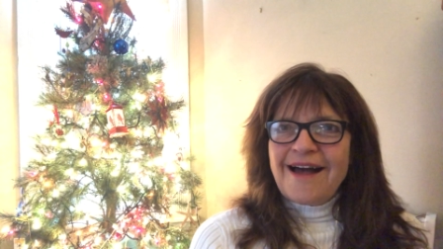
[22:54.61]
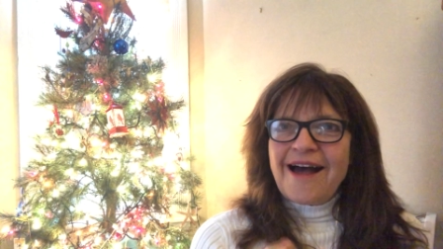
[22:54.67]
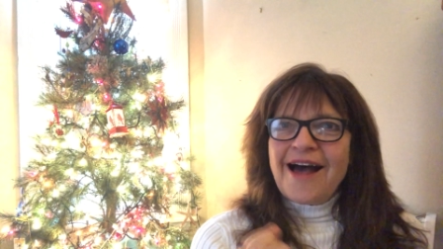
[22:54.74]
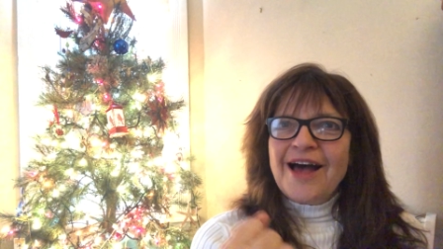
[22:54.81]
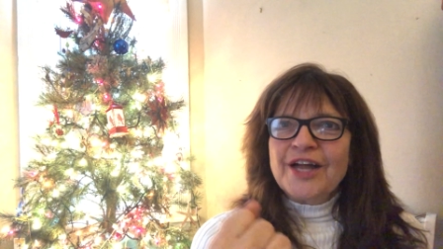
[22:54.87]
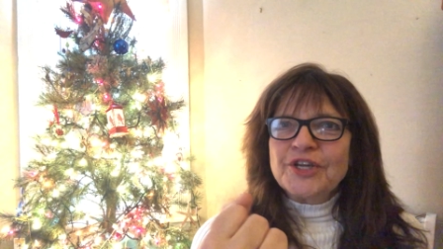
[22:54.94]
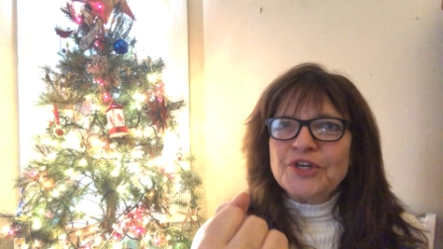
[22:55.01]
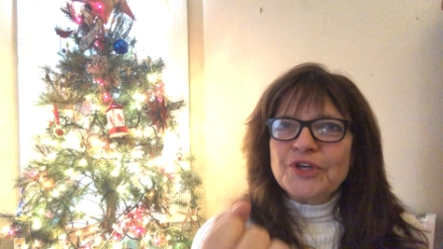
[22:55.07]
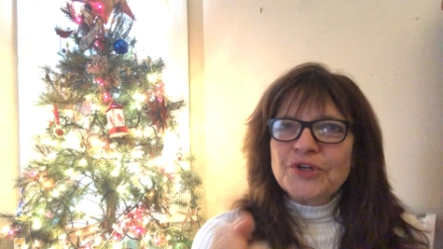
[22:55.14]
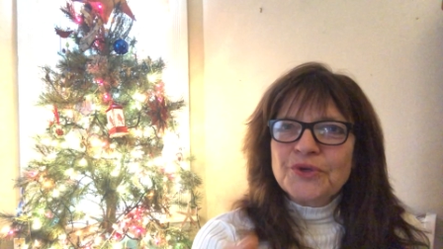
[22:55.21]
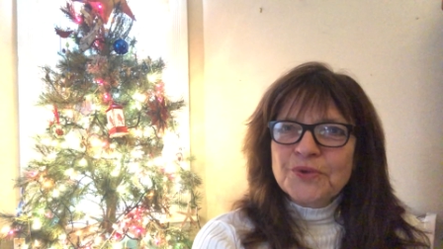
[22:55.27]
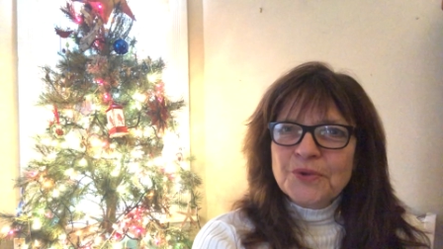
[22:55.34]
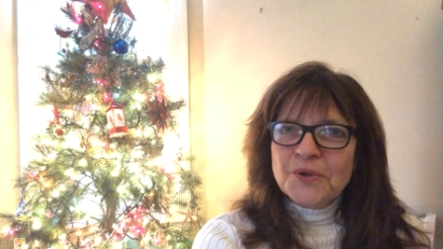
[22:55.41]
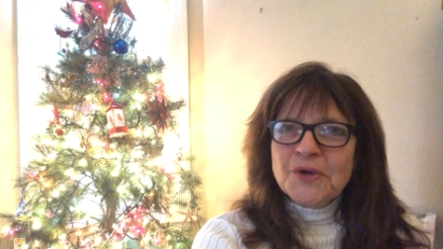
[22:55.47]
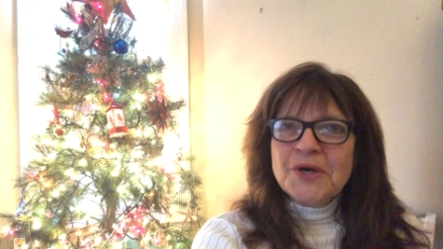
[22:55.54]
on
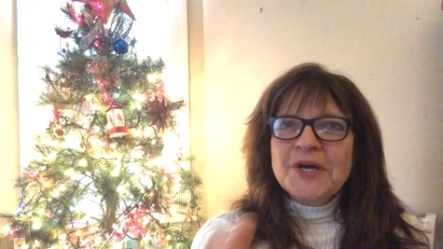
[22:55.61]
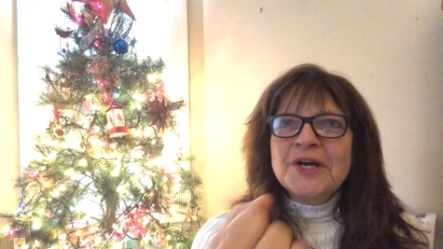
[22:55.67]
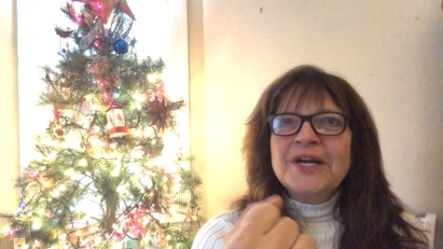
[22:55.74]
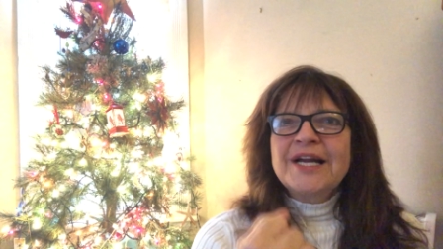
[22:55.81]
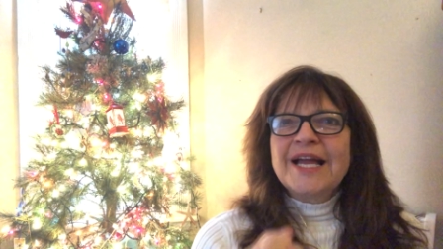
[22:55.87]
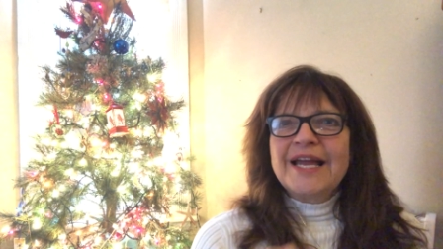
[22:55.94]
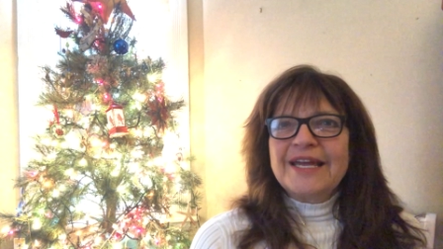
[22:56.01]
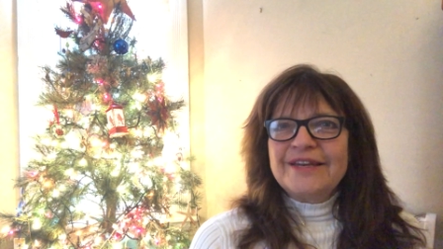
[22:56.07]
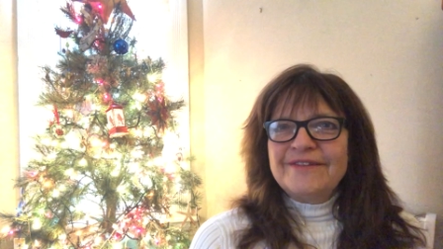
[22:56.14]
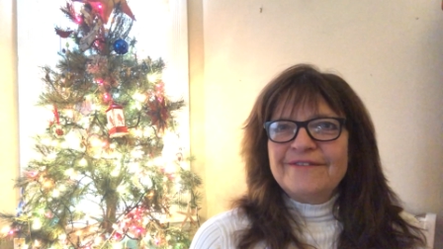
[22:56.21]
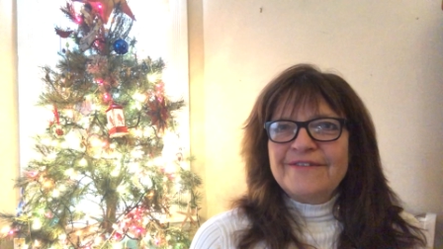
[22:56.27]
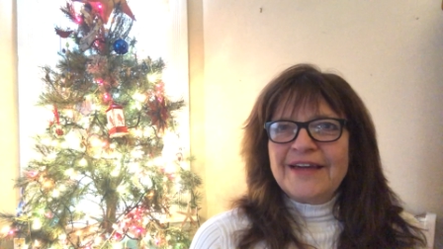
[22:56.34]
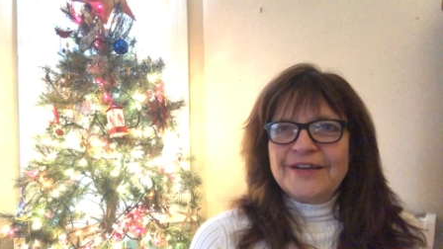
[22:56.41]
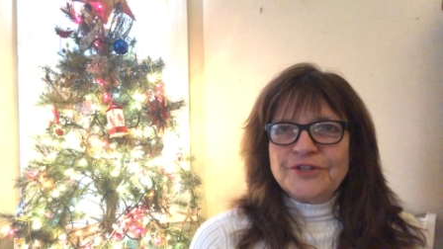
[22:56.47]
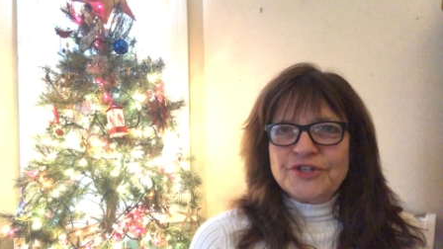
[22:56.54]
your
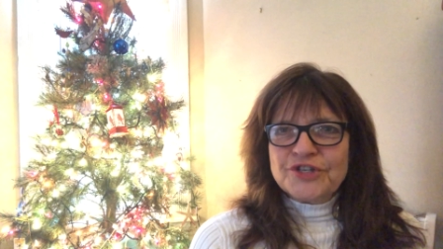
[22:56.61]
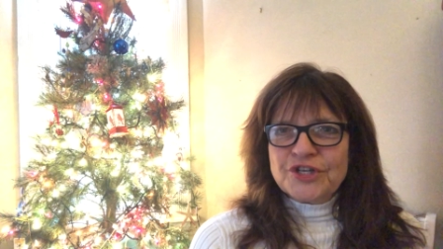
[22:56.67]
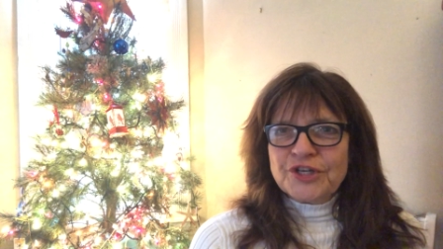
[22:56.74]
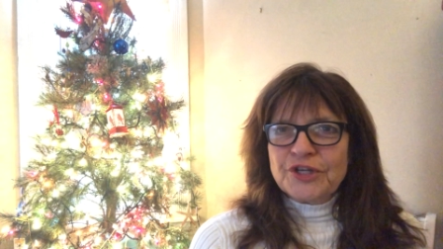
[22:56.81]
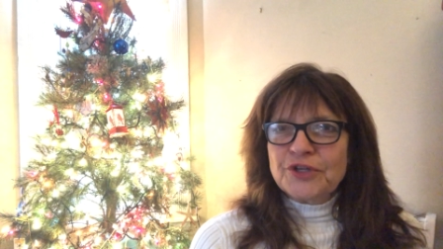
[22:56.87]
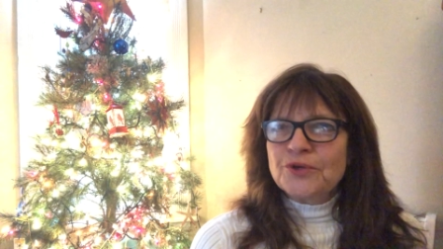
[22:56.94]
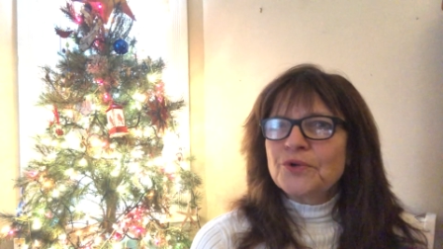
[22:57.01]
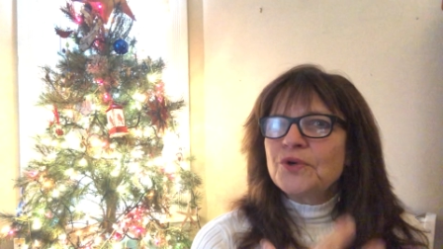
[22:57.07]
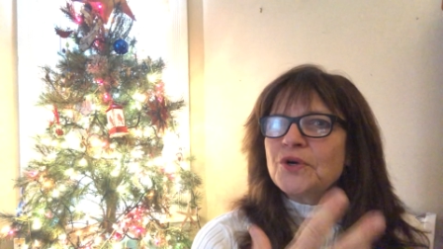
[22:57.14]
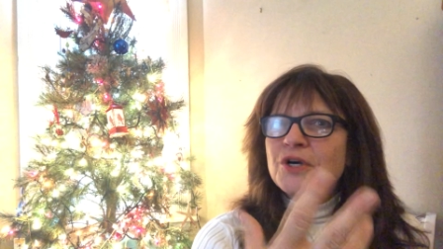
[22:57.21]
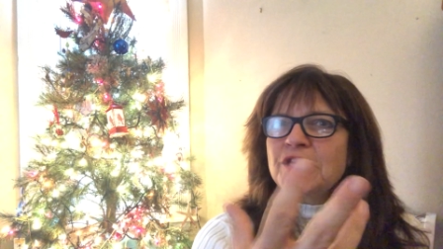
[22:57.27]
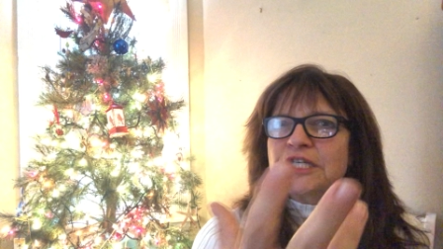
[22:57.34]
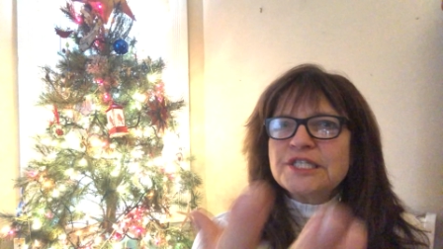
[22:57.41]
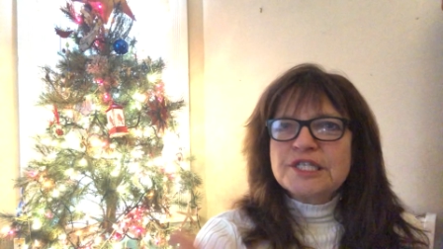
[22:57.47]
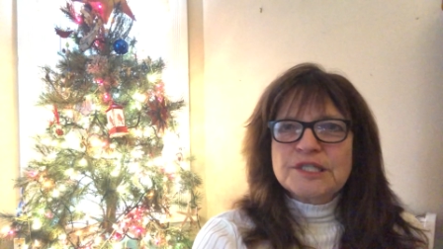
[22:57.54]
adventure,
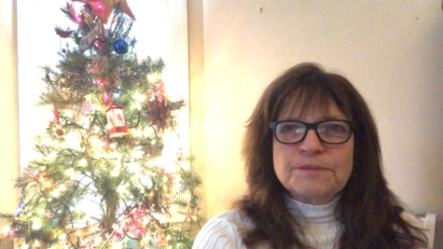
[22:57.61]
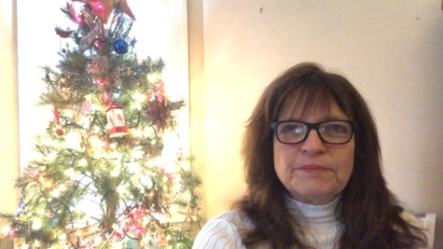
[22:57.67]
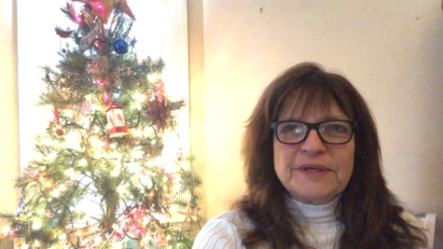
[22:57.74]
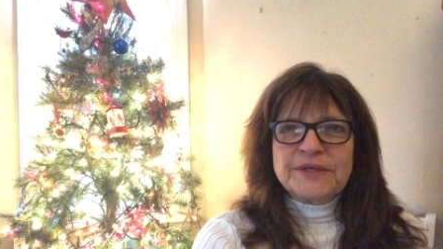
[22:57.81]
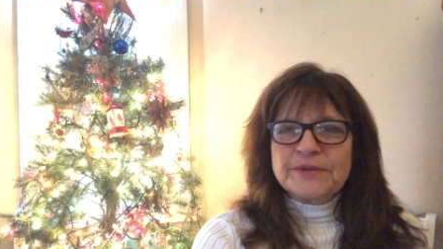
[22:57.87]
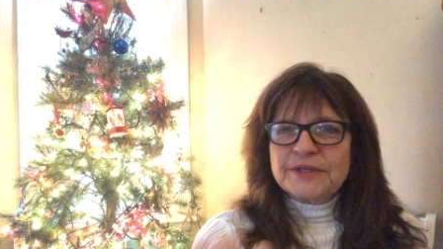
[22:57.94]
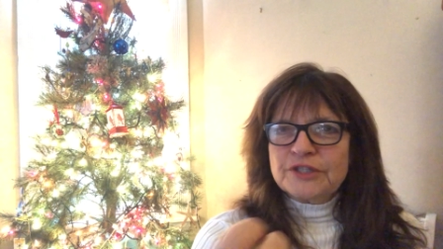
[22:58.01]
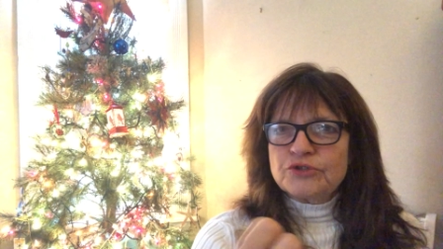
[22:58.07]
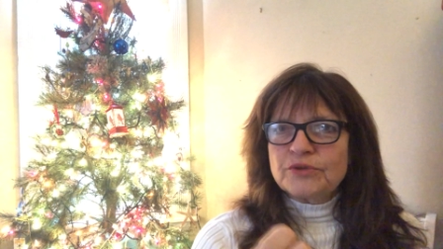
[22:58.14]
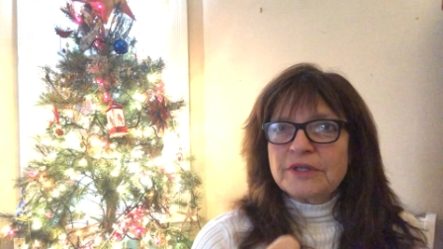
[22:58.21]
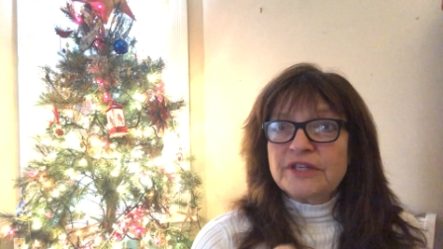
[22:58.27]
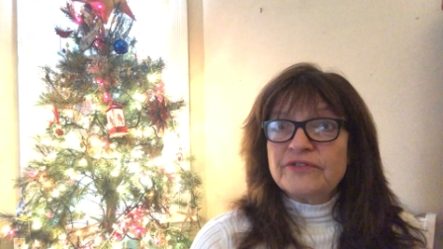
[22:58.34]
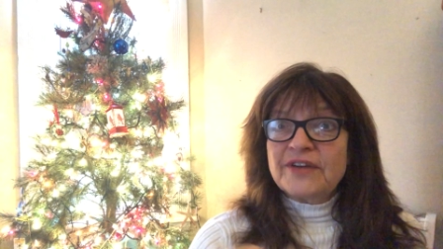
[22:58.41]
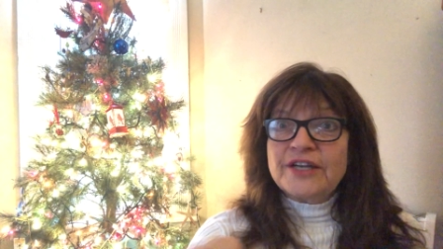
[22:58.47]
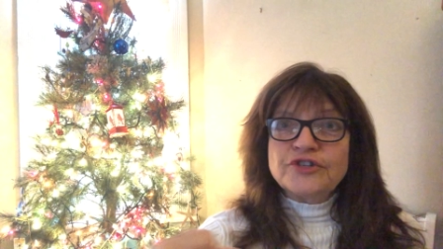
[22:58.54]
your spiritual
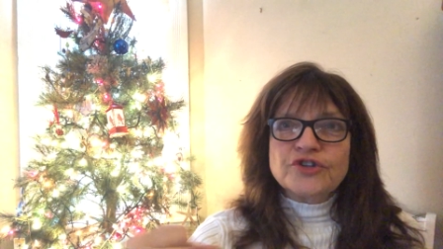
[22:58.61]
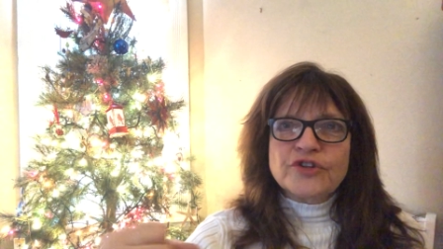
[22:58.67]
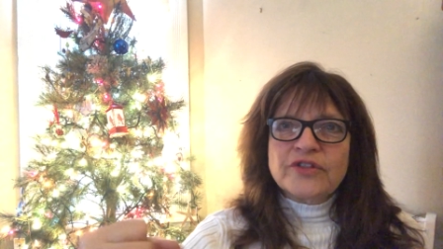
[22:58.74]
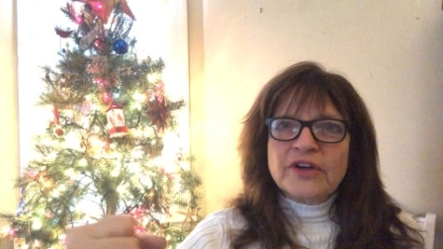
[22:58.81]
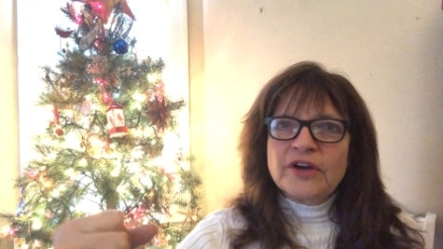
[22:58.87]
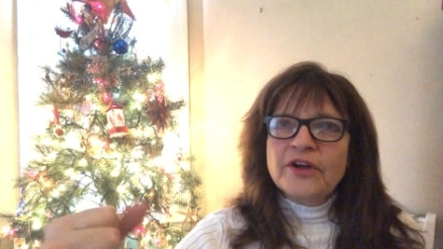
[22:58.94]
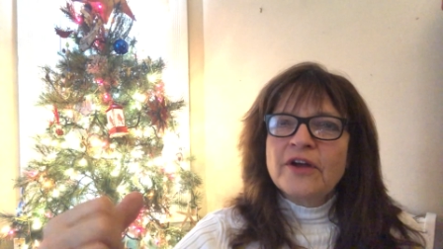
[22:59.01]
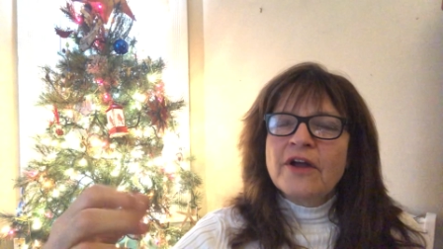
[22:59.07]
adventure, the